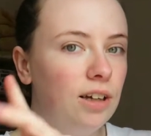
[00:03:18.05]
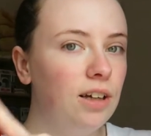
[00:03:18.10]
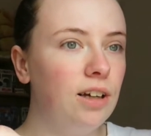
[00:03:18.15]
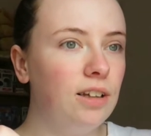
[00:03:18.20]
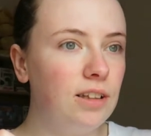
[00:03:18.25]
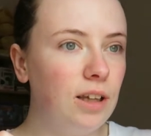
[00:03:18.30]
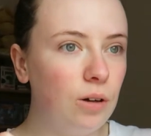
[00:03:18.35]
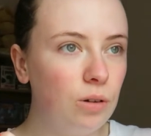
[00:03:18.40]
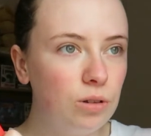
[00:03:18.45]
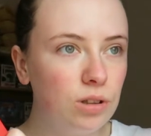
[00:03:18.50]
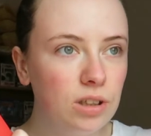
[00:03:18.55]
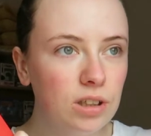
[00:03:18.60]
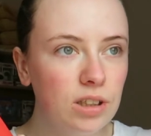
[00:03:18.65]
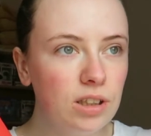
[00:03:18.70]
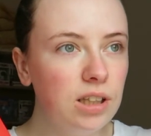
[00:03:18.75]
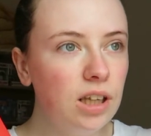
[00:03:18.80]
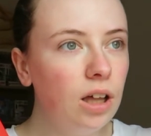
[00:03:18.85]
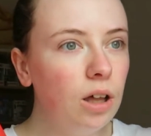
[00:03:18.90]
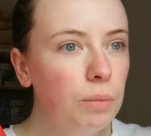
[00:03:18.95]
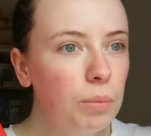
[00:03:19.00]
and that was a
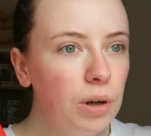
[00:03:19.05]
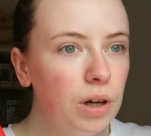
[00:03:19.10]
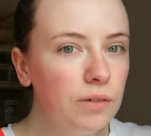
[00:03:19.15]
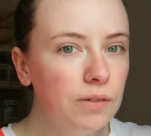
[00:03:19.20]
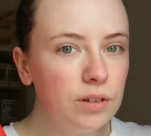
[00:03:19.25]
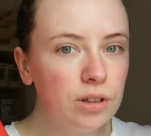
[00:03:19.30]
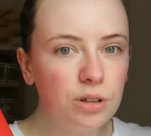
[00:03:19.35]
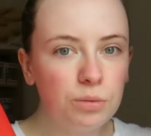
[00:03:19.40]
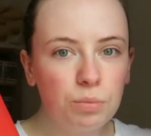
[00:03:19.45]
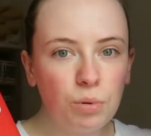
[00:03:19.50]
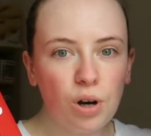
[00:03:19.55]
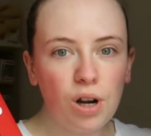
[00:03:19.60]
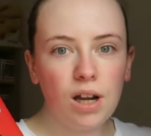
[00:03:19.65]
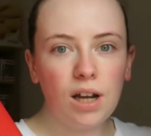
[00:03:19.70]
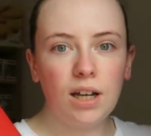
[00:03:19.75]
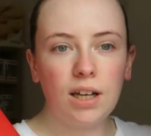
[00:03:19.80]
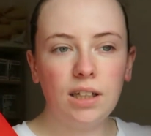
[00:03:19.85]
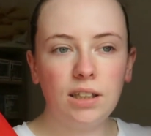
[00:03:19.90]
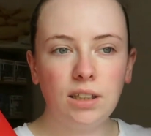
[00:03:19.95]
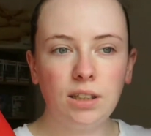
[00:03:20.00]
little bit of a
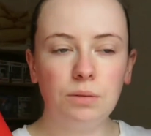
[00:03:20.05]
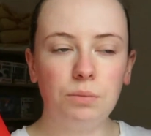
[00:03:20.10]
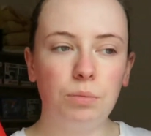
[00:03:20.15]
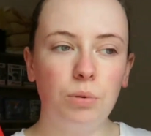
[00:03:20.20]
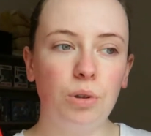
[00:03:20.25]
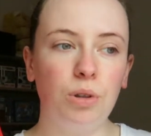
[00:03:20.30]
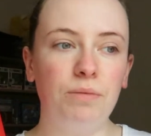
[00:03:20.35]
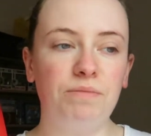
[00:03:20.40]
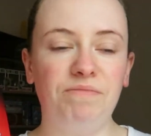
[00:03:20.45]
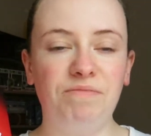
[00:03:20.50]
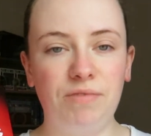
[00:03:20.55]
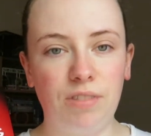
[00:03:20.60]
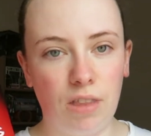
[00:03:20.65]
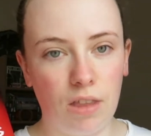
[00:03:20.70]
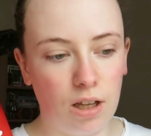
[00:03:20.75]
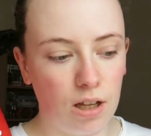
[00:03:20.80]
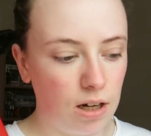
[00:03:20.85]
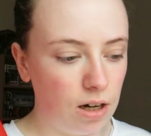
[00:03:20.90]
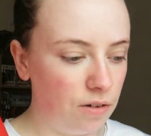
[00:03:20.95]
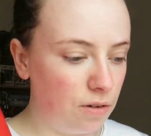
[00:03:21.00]
surprise, but
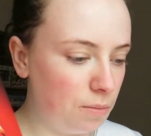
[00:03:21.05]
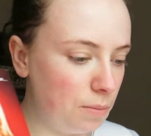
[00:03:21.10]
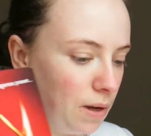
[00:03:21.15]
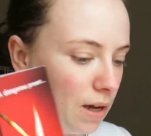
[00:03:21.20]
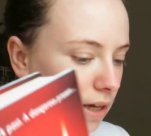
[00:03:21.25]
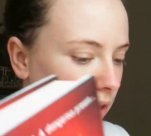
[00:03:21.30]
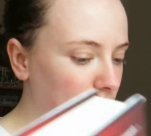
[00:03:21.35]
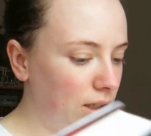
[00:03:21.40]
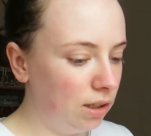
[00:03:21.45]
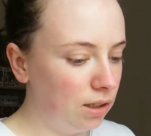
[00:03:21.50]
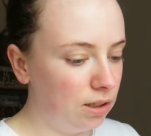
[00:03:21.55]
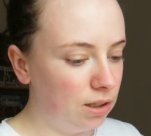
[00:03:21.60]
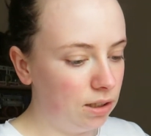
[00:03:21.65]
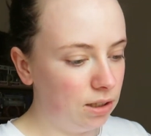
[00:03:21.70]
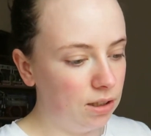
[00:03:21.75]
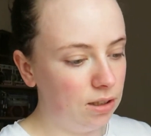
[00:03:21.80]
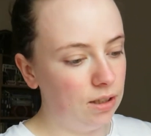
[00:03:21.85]
never mind.